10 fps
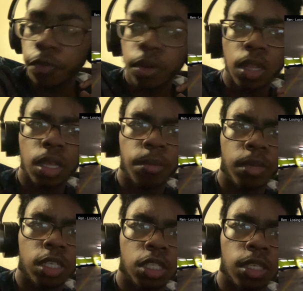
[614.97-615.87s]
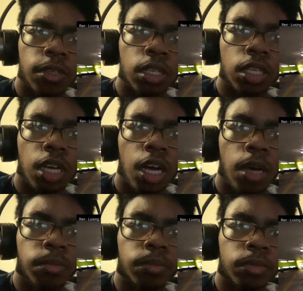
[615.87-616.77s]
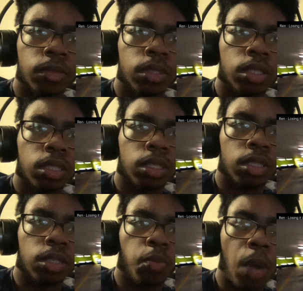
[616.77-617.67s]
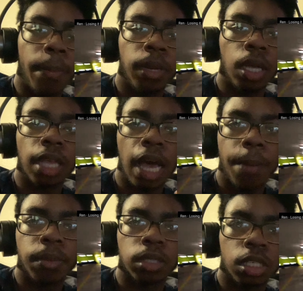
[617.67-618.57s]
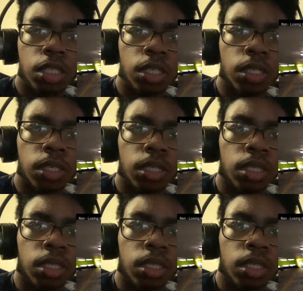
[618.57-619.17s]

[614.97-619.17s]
full ambition. Um, wiping out the opposition.